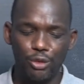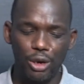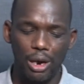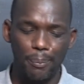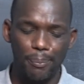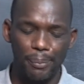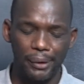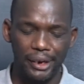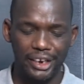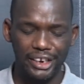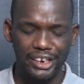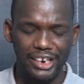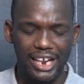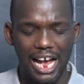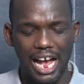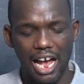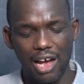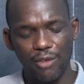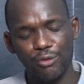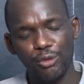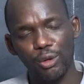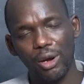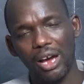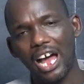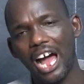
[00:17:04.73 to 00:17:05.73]
your pen,
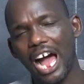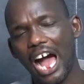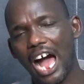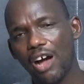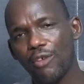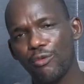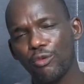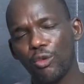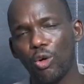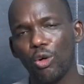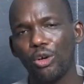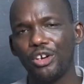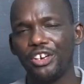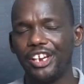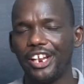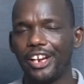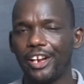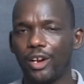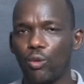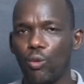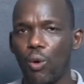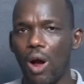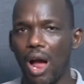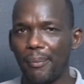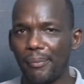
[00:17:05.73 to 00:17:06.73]
have all the
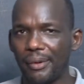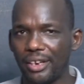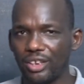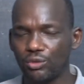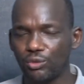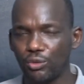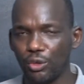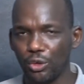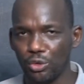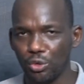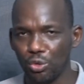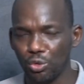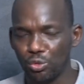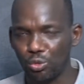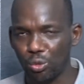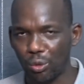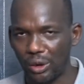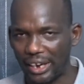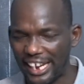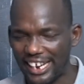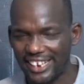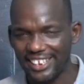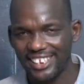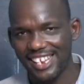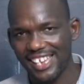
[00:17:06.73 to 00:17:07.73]
requirements for you to
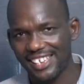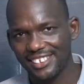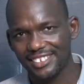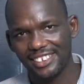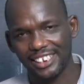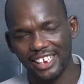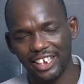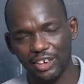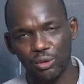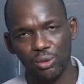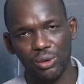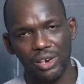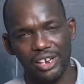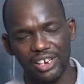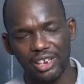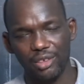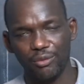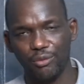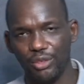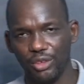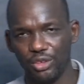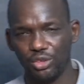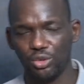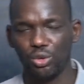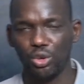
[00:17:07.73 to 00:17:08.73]
learn, just like you're in a
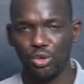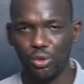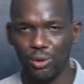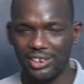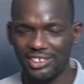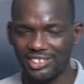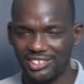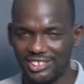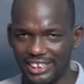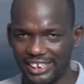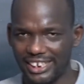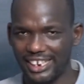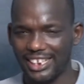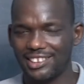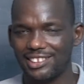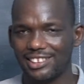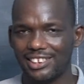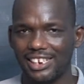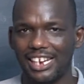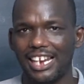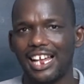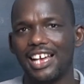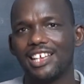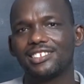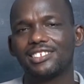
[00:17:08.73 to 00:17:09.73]
physical, you're a serious
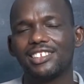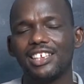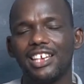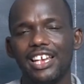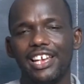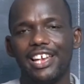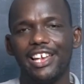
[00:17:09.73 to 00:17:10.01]
class.